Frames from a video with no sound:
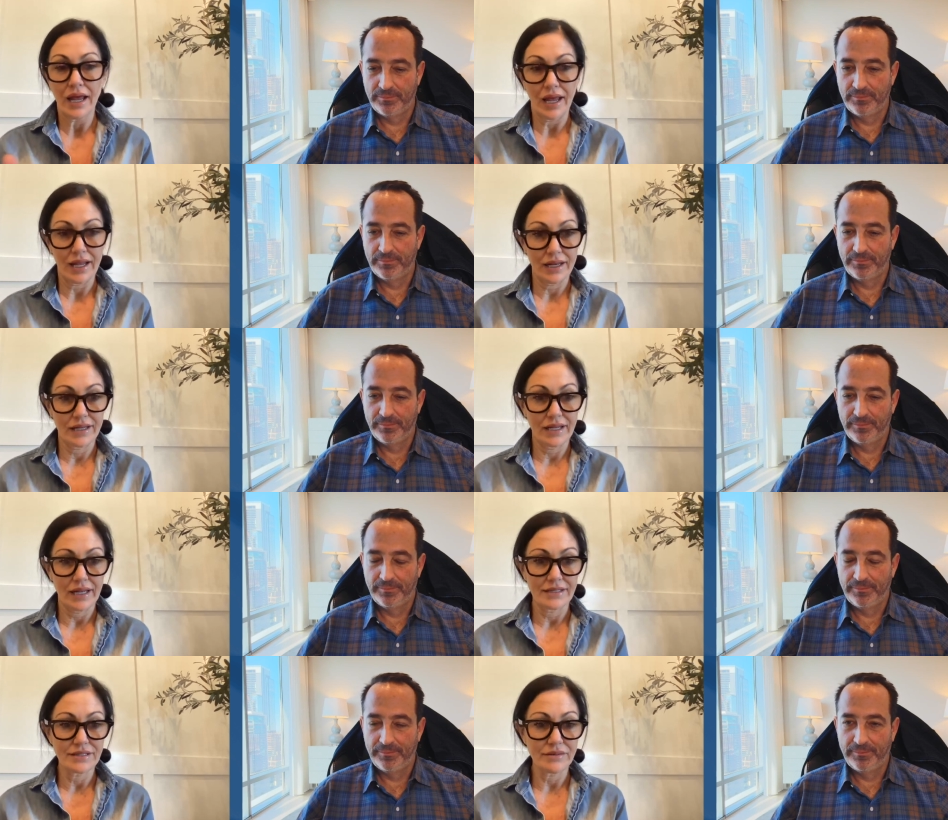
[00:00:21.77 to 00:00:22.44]
Speaker 1: And
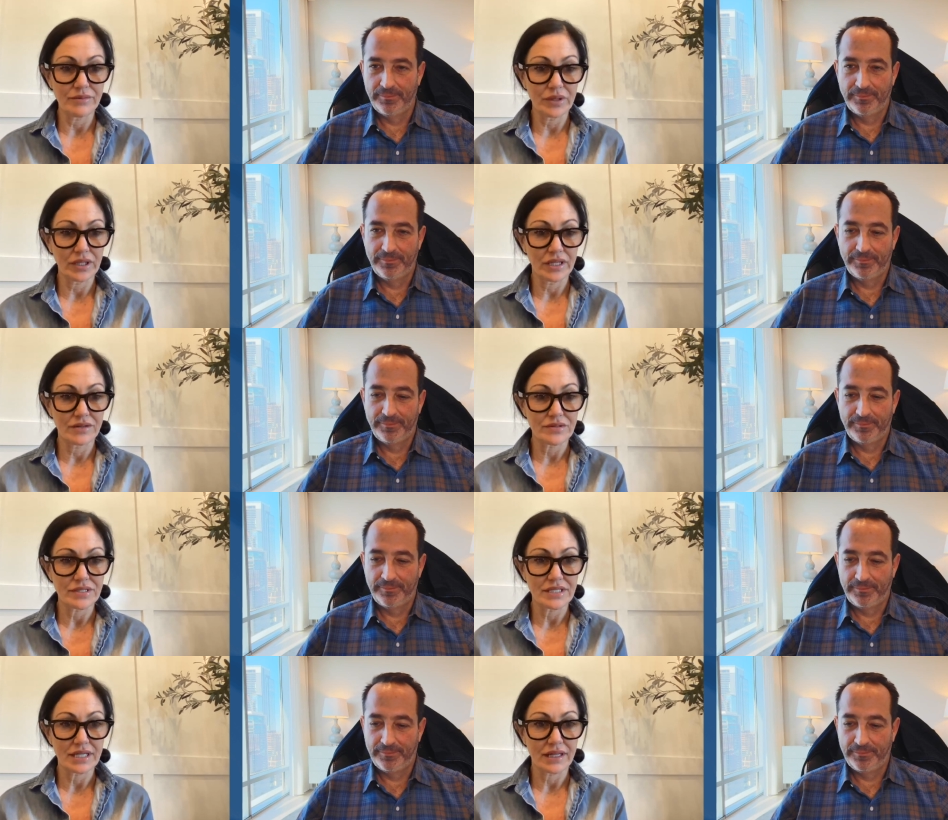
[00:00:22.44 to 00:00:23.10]
it had some really
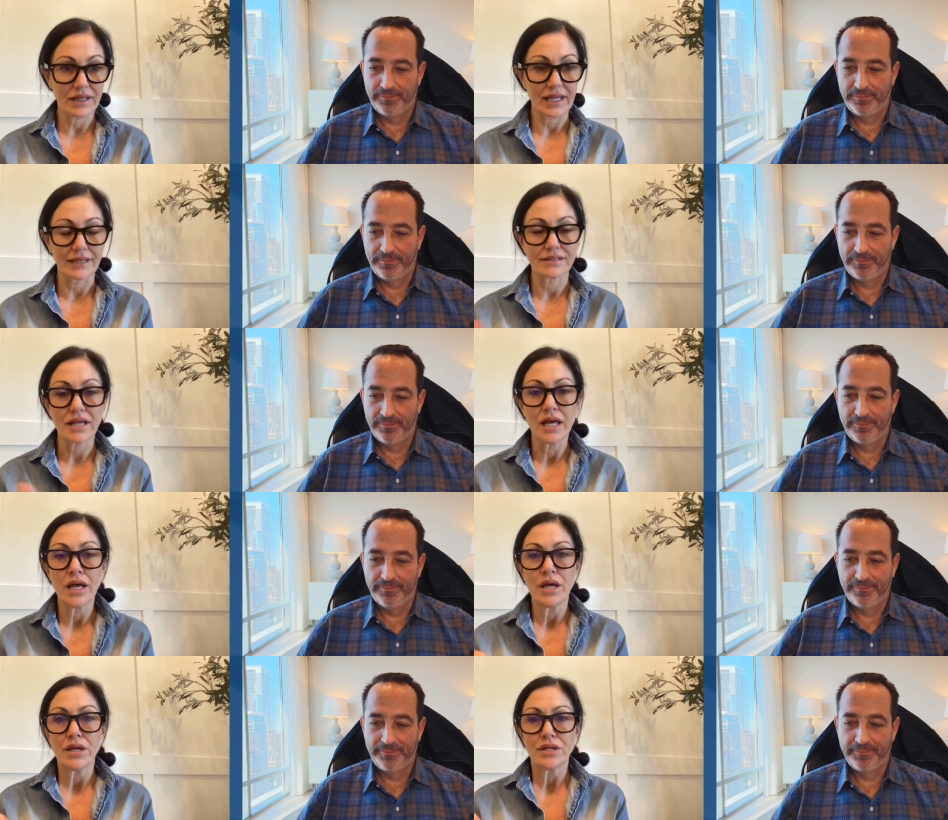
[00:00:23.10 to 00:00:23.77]
interesting things.
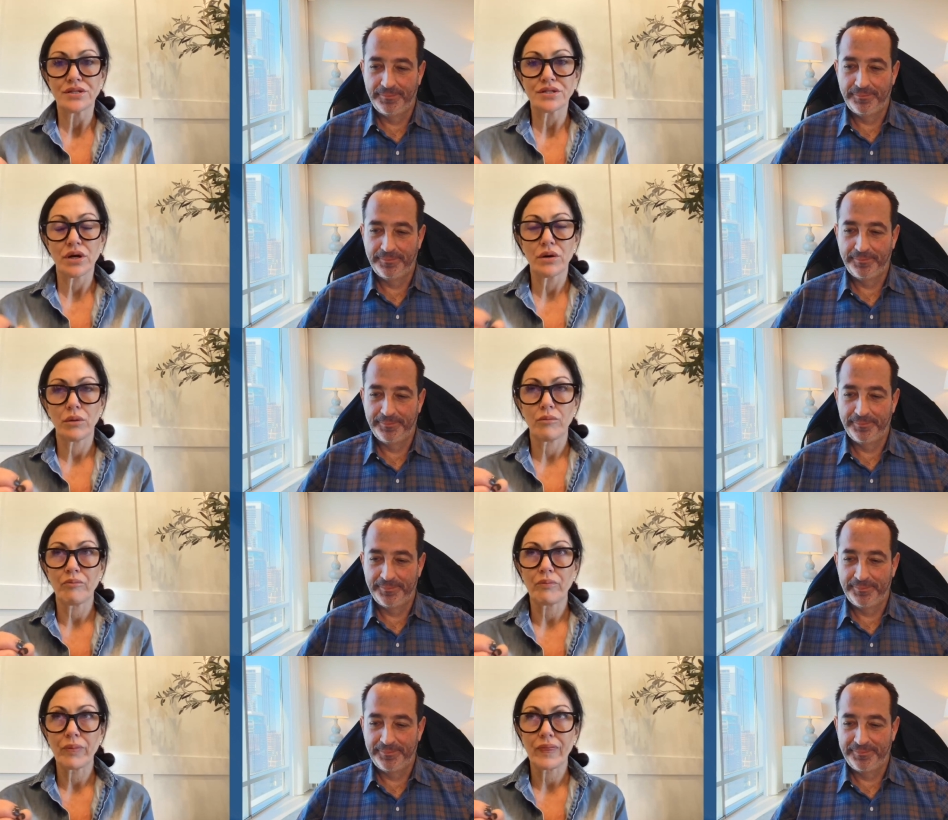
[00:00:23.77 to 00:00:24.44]
So,
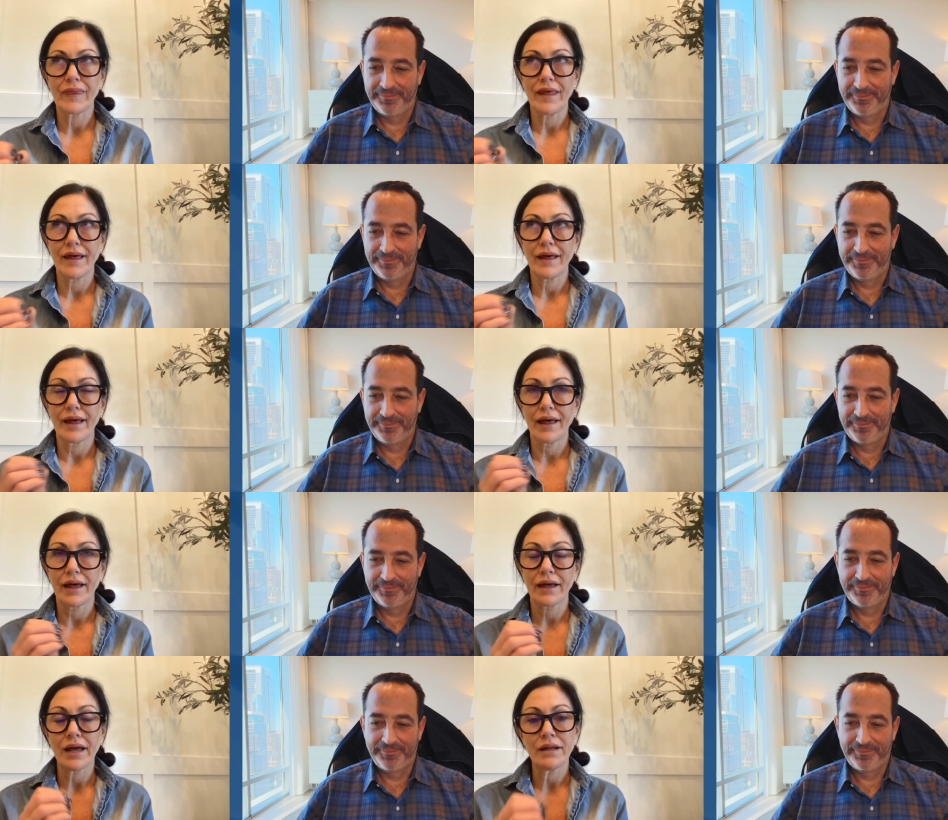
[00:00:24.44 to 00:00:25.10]

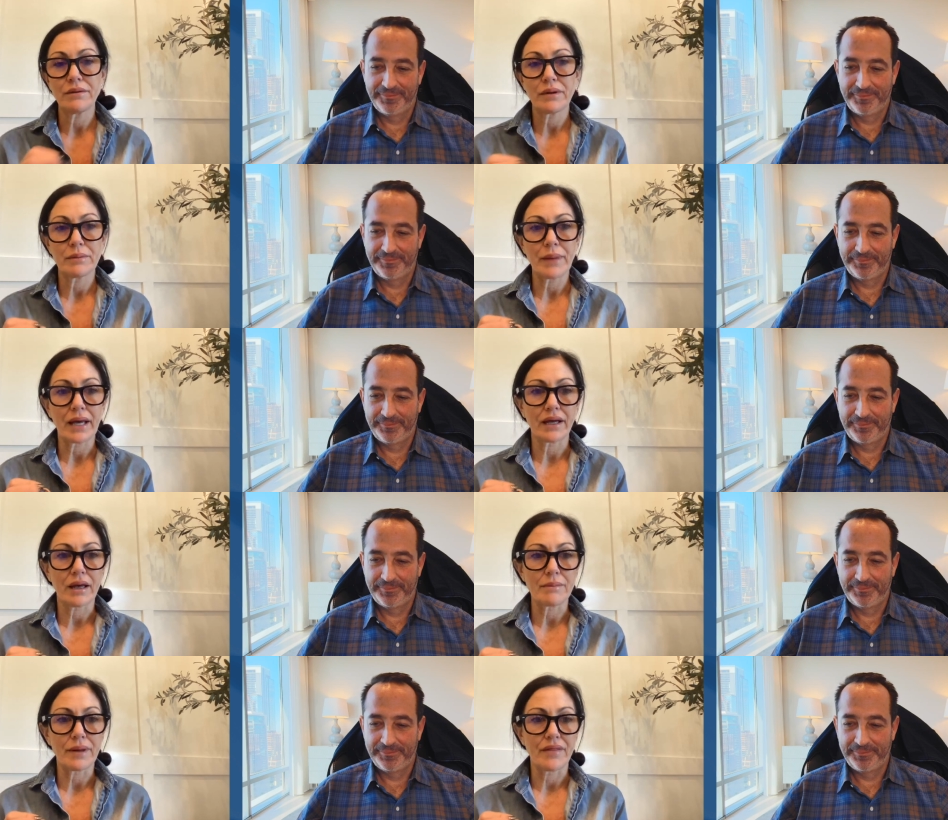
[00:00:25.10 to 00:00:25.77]
kind of want to
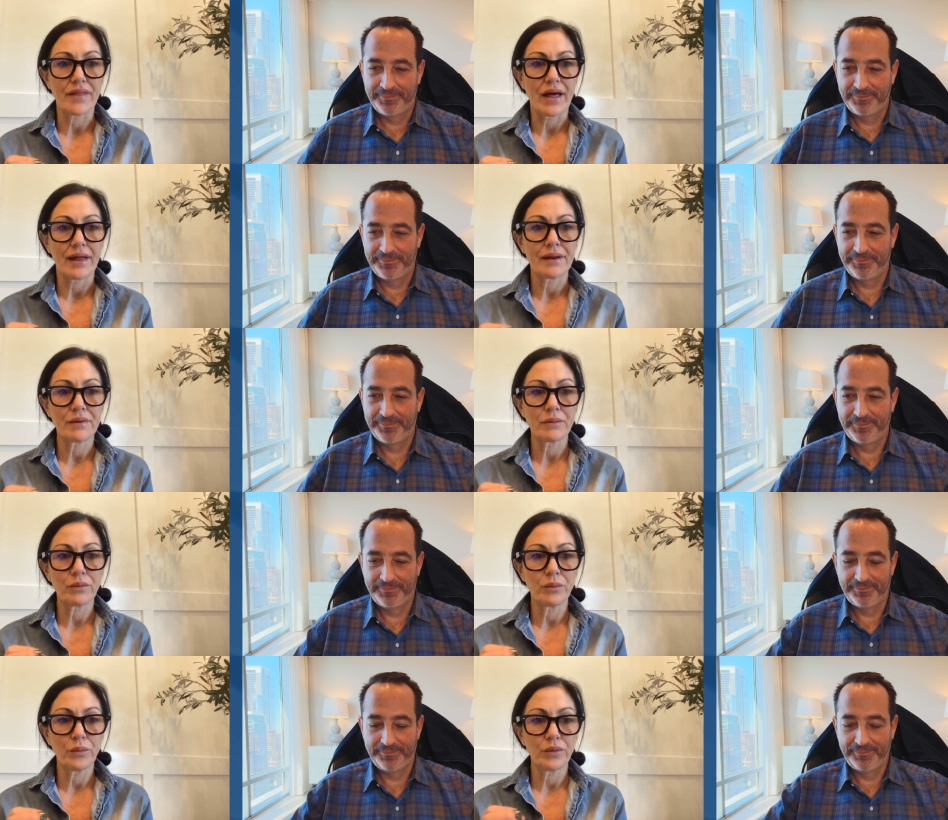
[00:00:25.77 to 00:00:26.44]
back up on that.
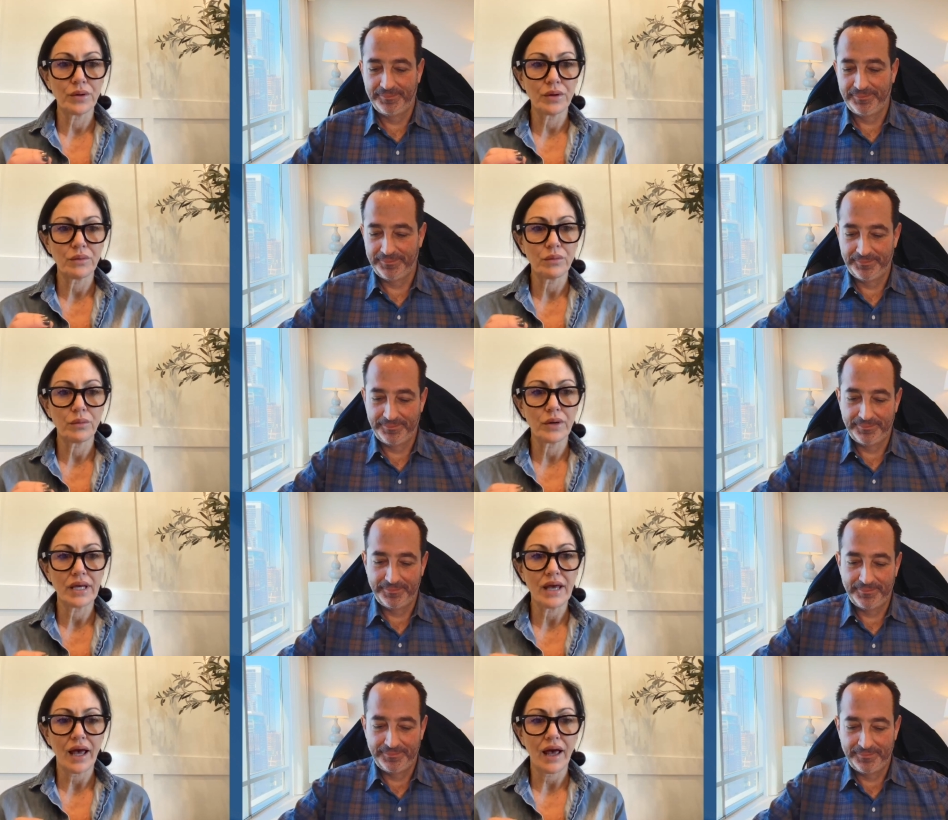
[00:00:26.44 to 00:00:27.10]
You know,
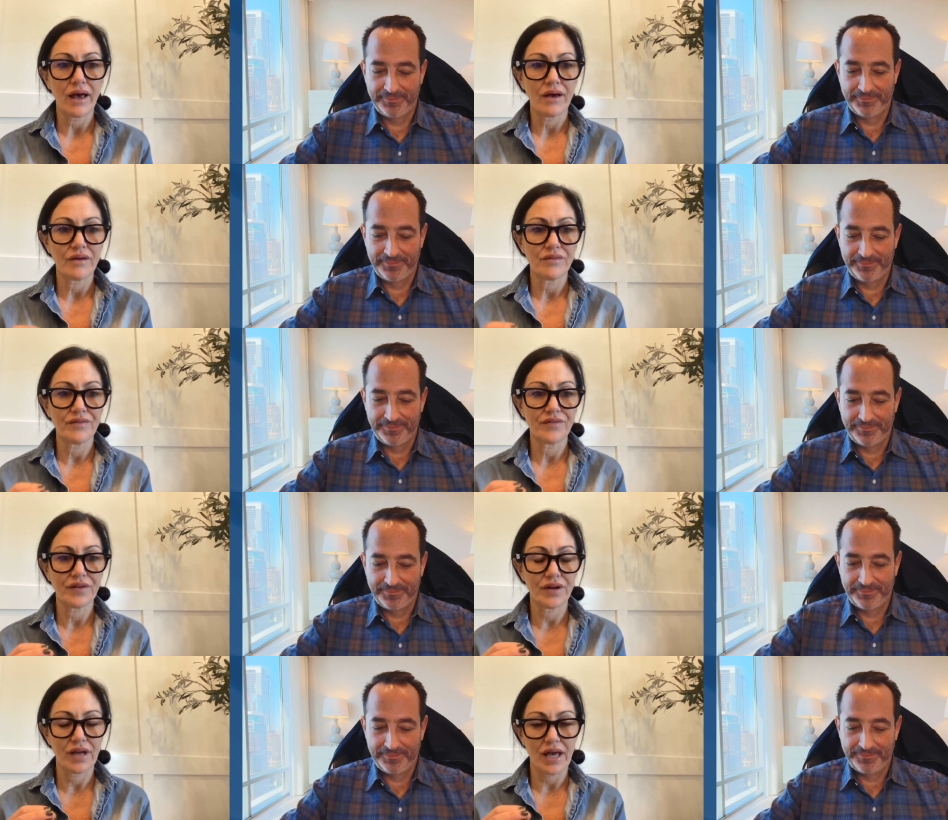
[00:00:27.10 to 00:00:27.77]
we
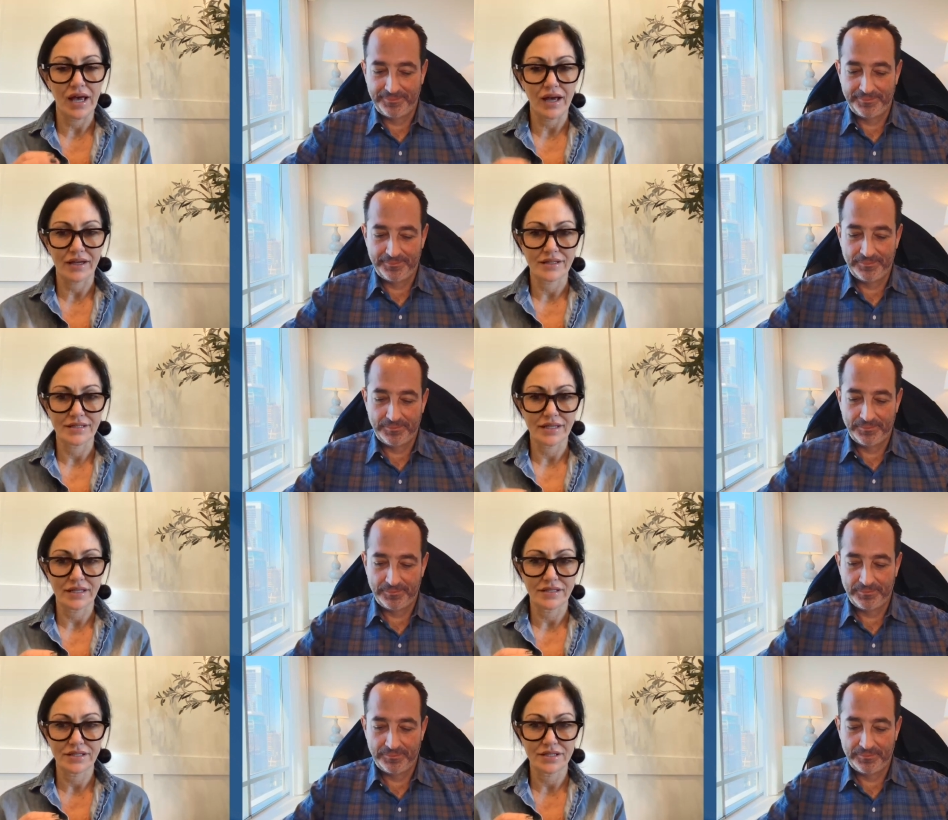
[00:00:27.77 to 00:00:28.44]
have
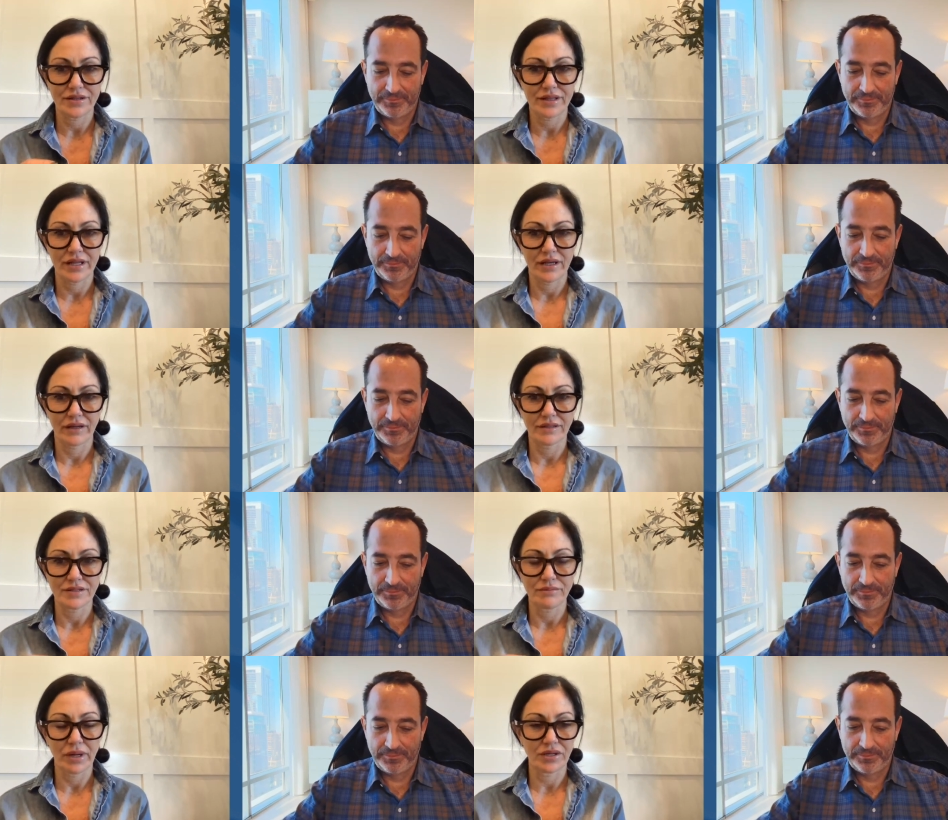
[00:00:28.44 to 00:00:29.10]
access to
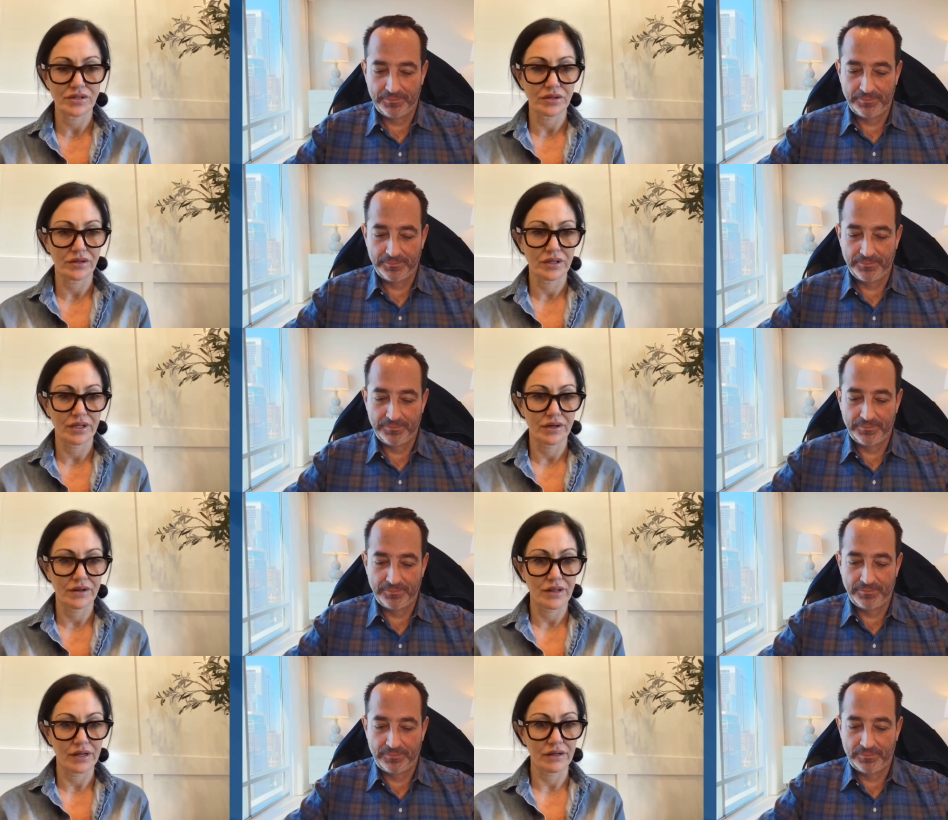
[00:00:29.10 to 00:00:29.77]
things much
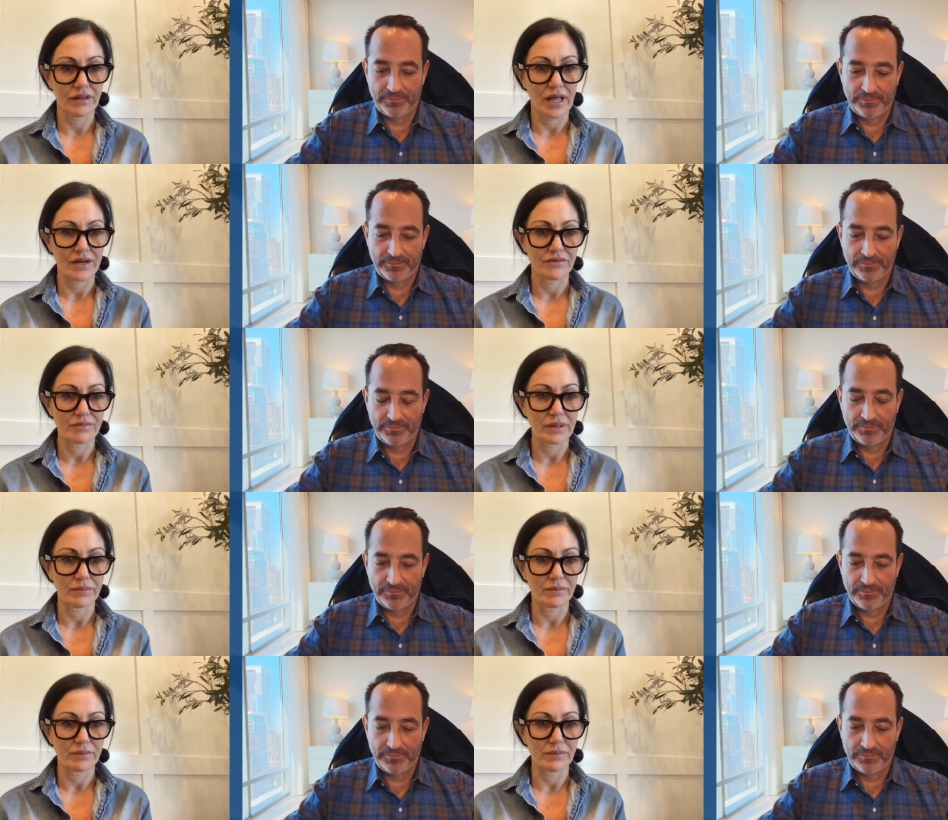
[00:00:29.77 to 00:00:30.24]
earlier than a lot of